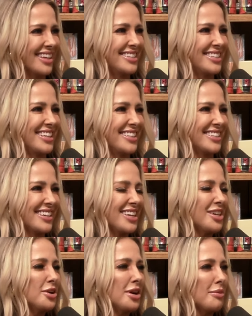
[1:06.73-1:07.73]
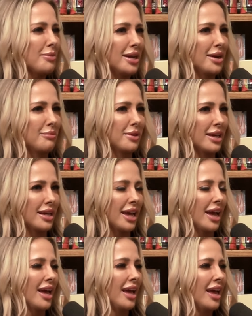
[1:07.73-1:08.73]
This yeah. is you know what I mean? I'm like They're
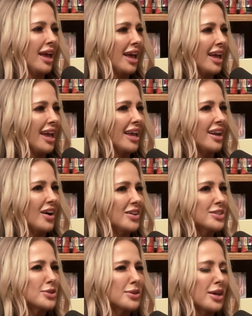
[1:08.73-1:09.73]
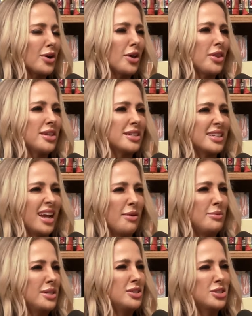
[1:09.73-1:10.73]
not? And also like all the I
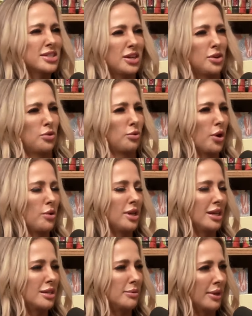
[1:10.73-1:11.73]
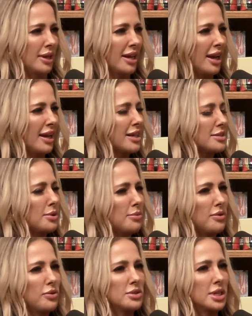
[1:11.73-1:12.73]
mean, it's just like grody to me. And I guess maybe
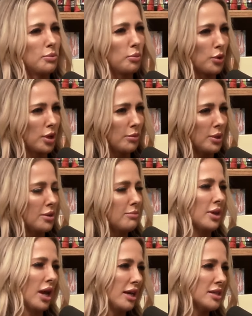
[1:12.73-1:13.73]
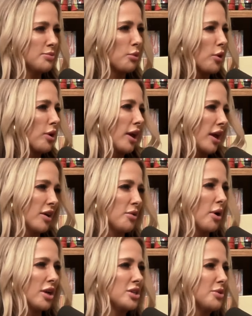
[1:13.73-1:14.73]
if it was like premium nice porn, I could
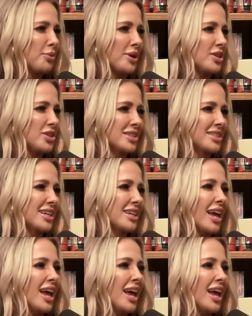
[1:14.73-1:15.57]
watch it, but it just like There's a